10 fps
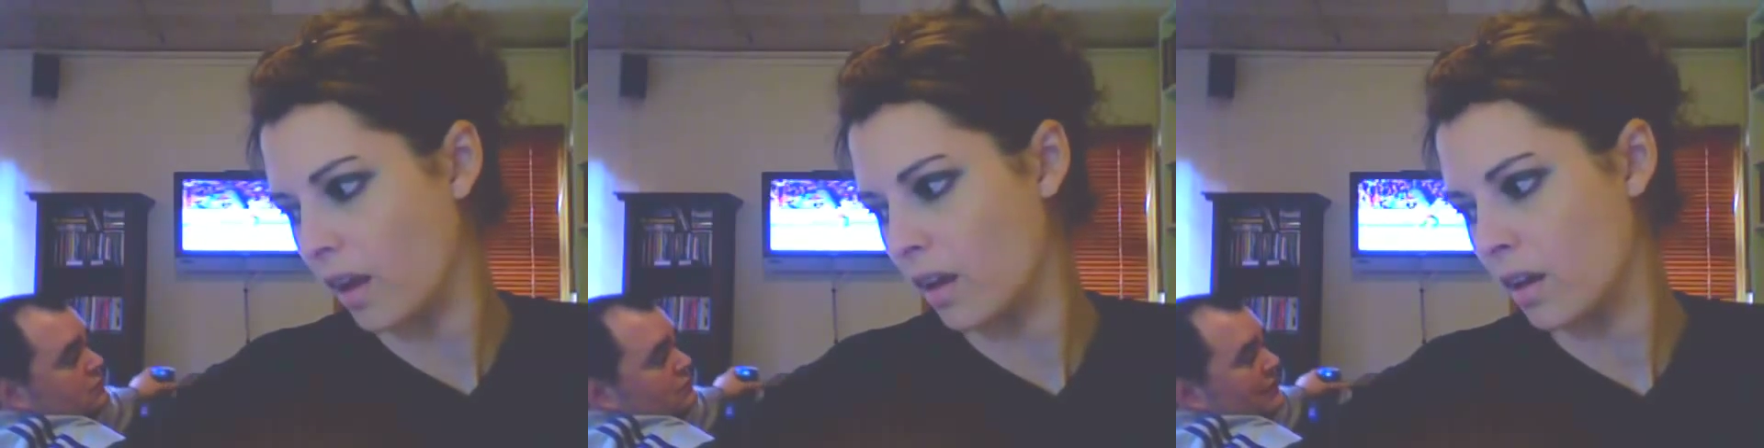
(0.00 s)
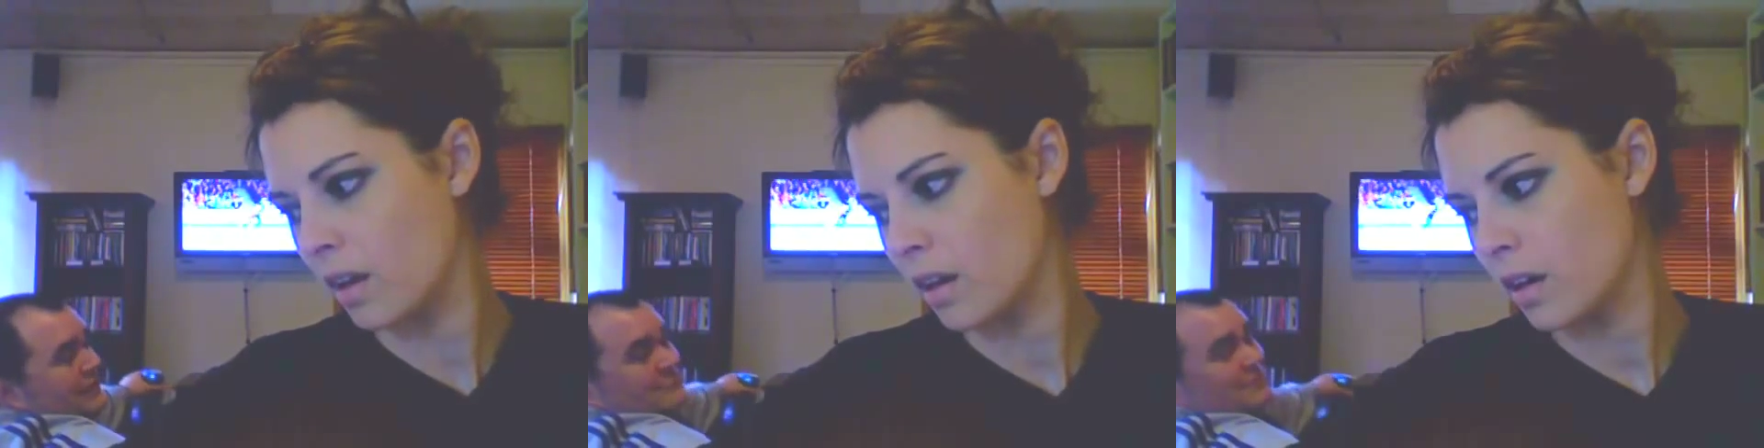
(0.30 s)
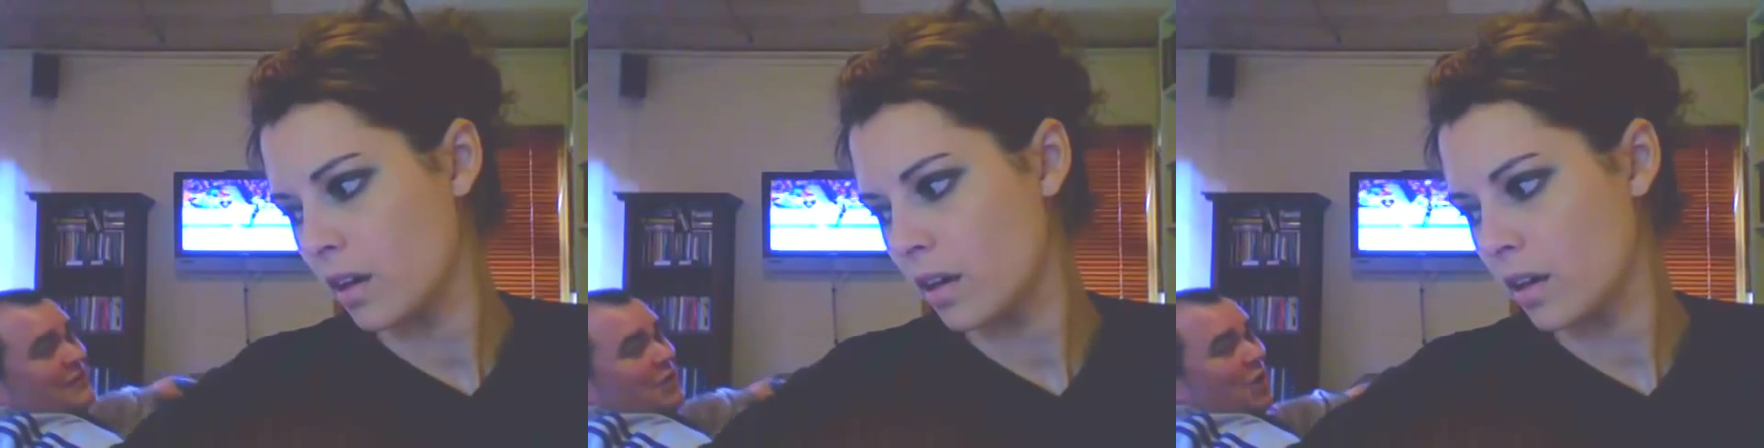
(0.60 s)
We like to
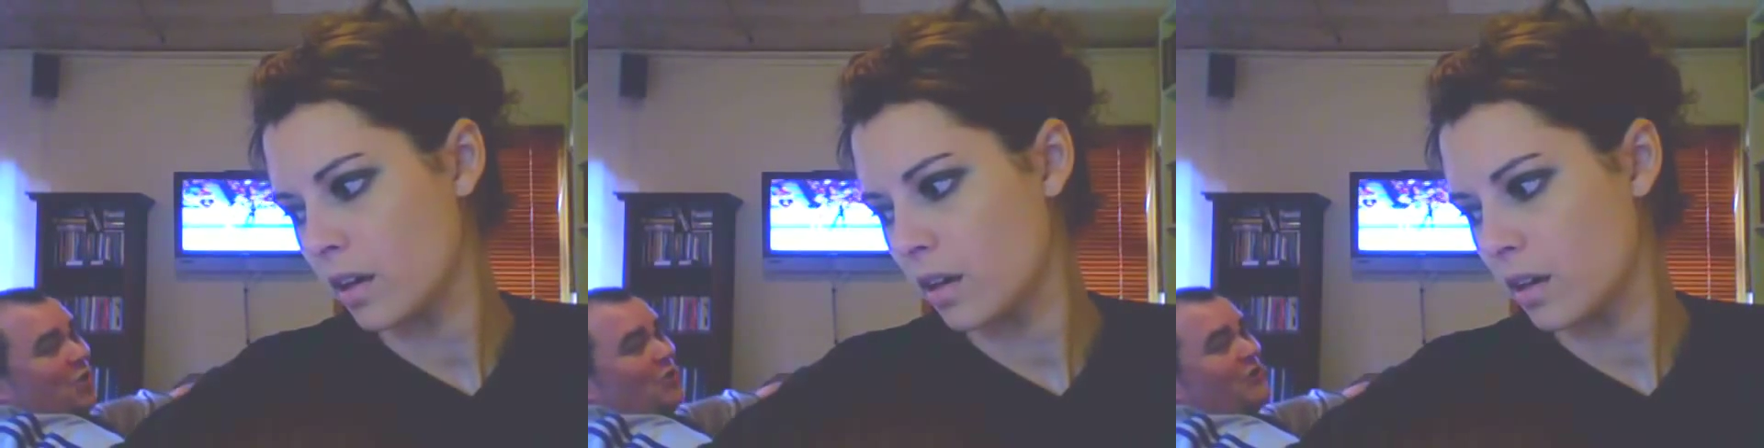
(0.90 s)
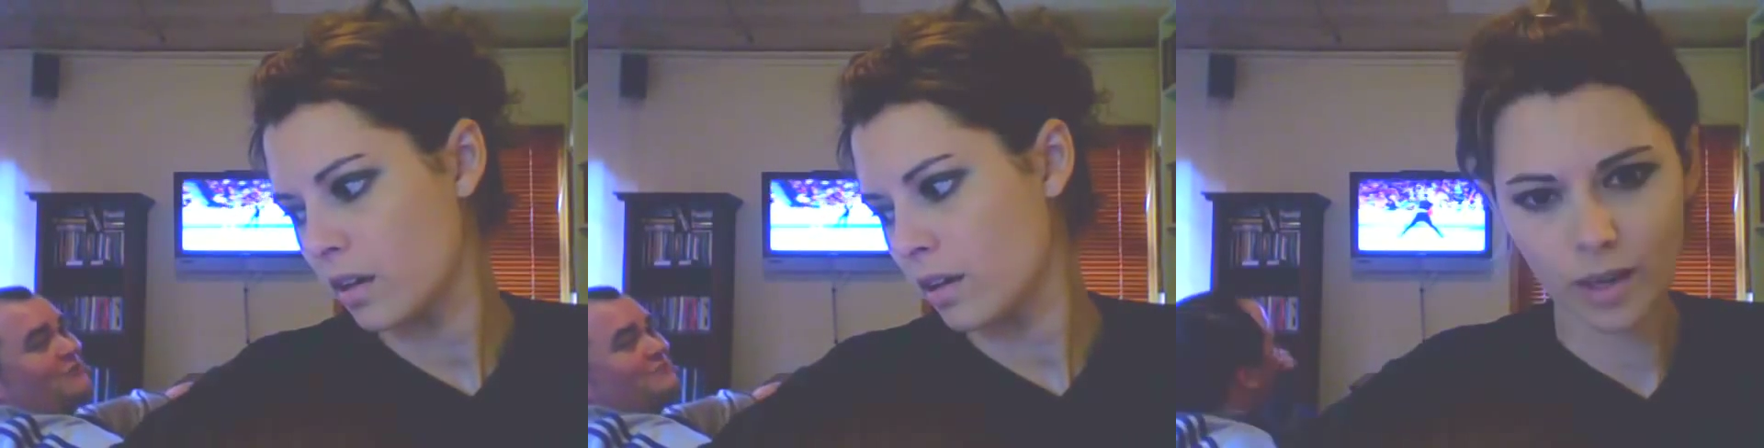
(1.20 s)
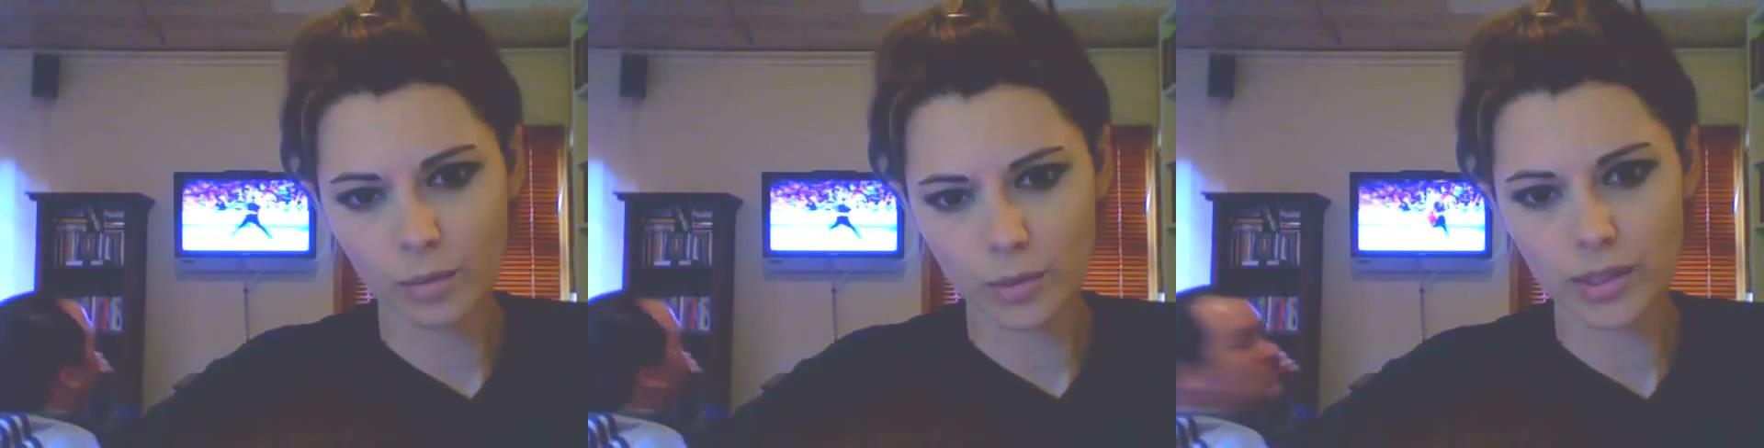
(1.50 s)
play gargoyle.
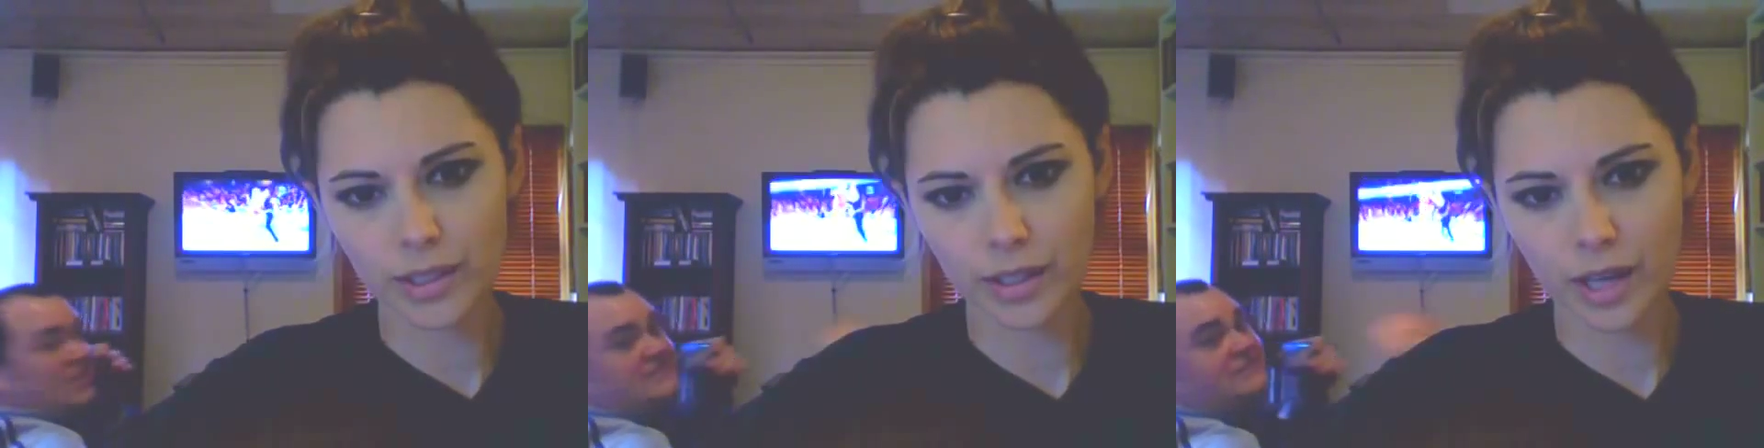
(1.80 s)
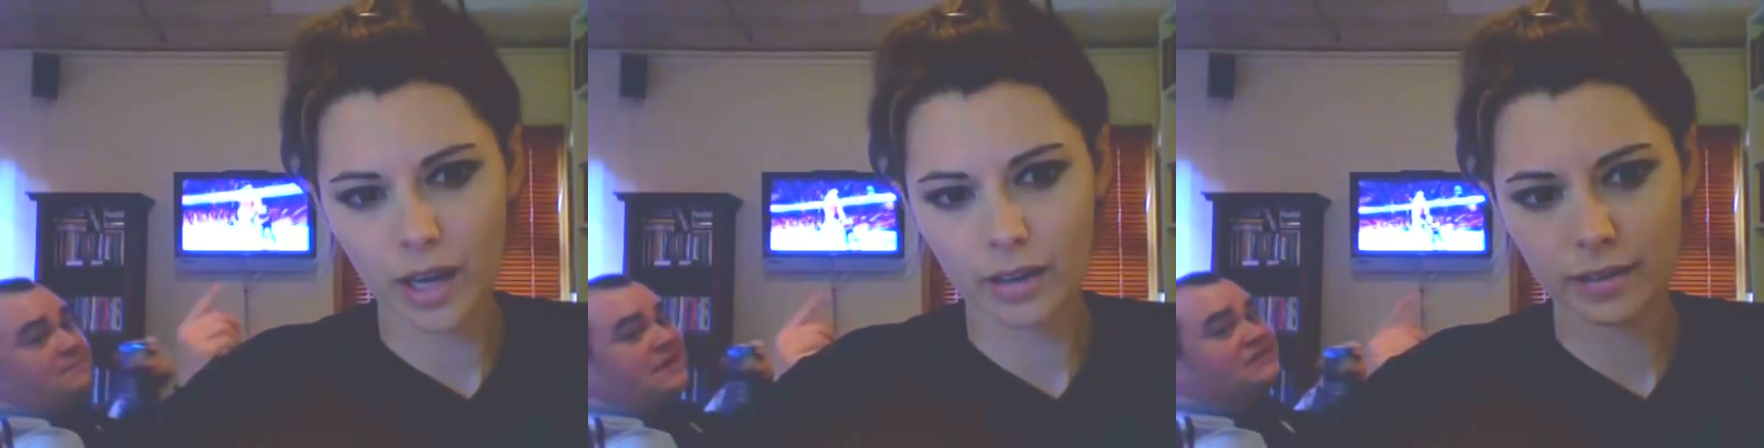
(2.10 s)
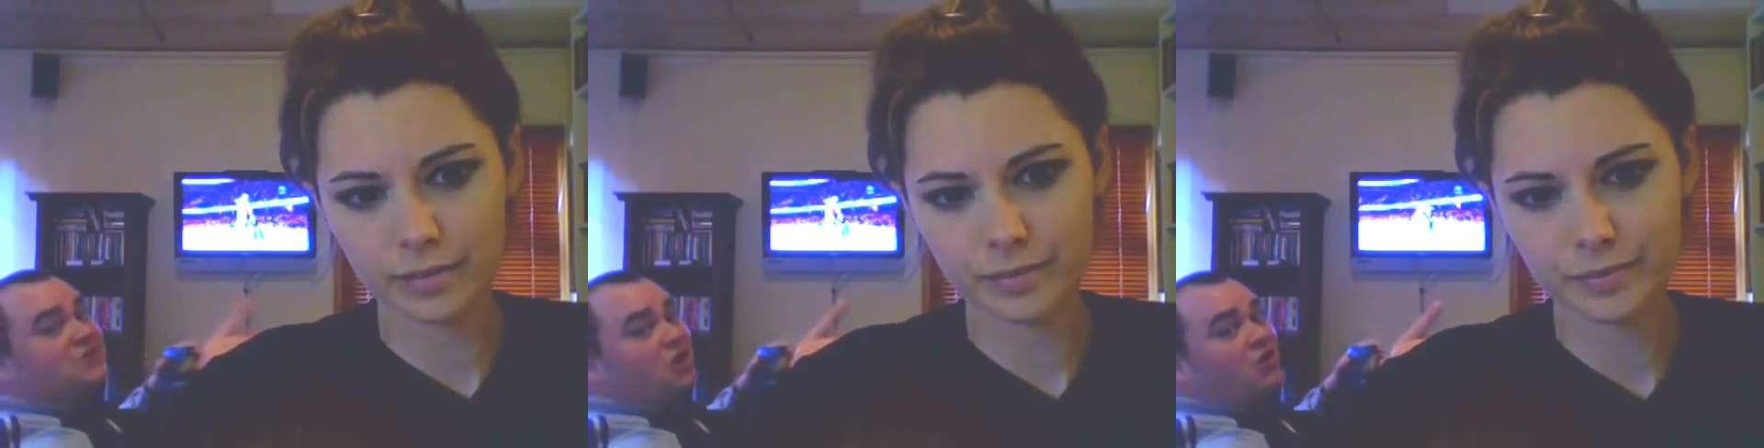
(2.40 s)
I'm really she good has at the it. best
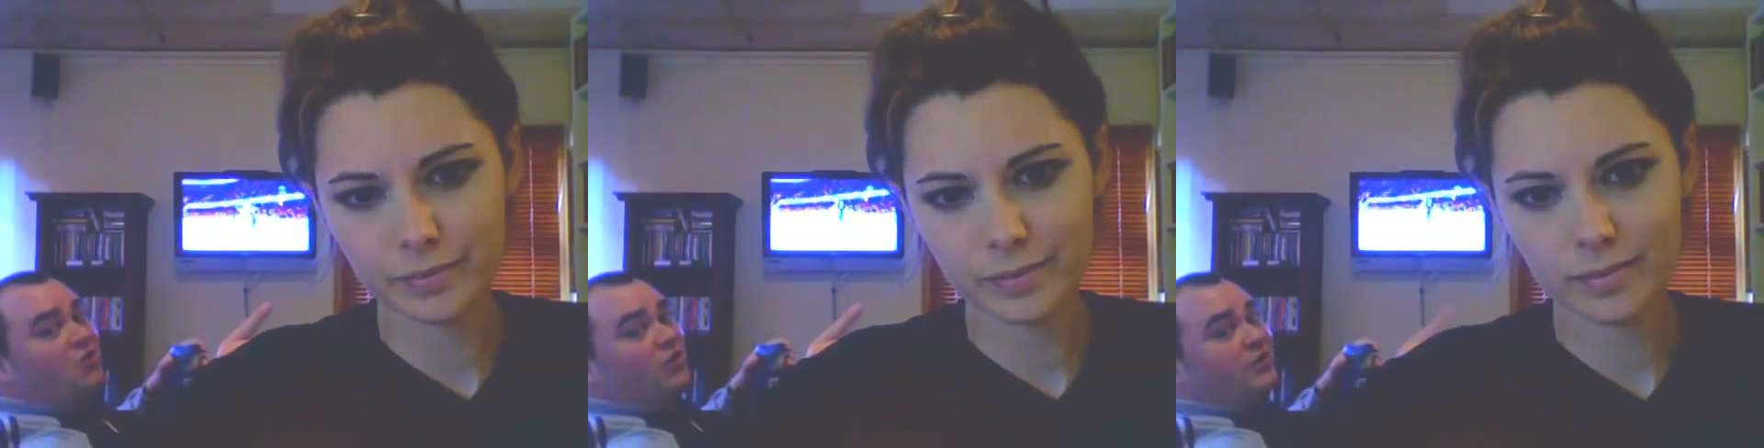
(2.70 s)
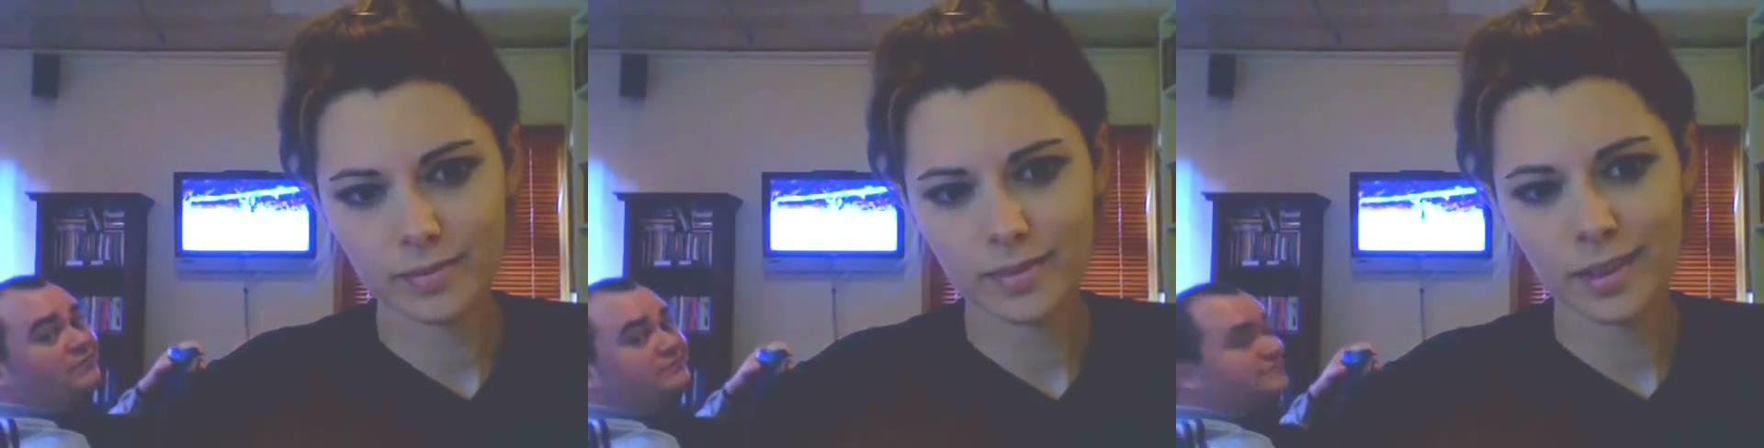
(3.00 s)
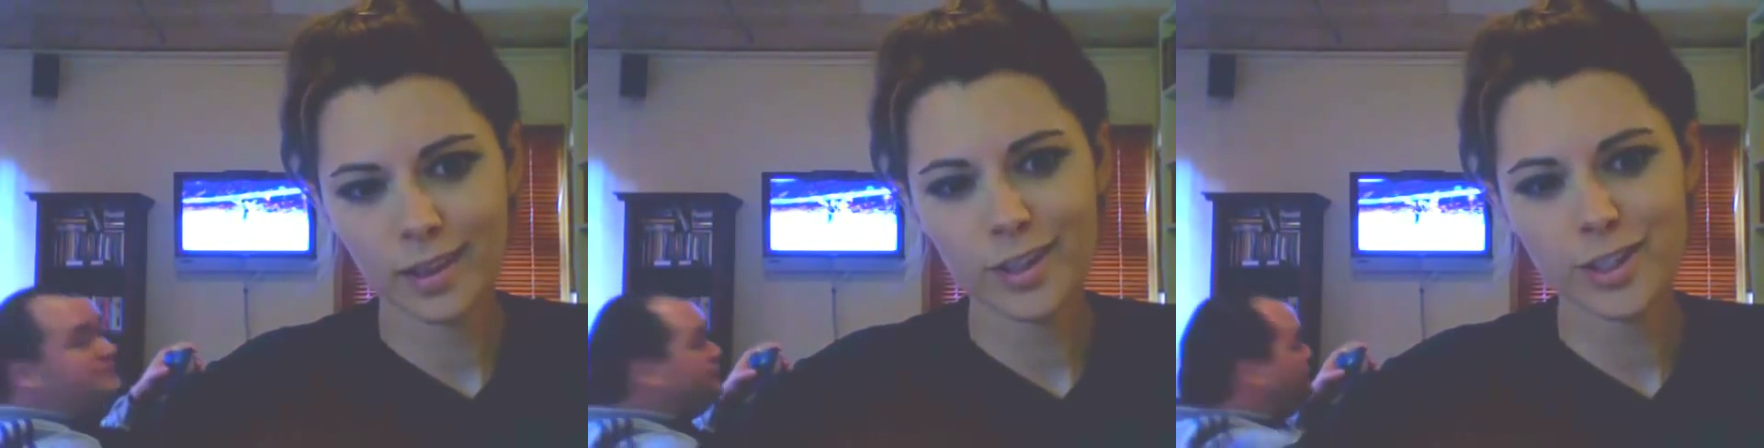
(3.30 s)
gargoyle.
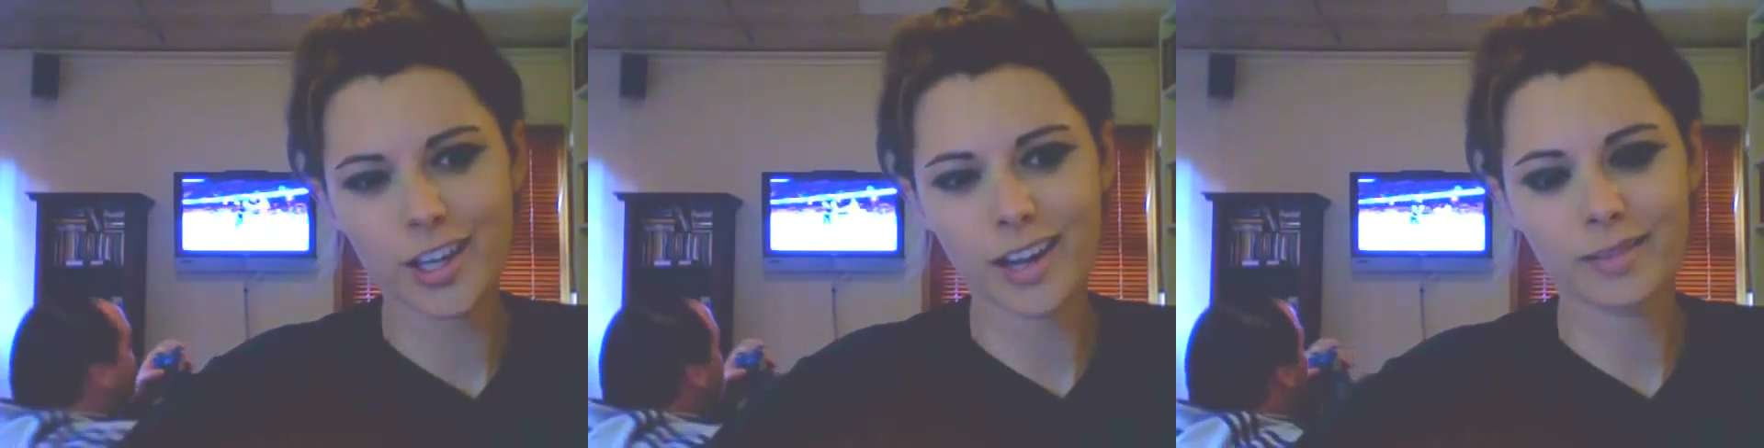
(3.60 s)
Should I?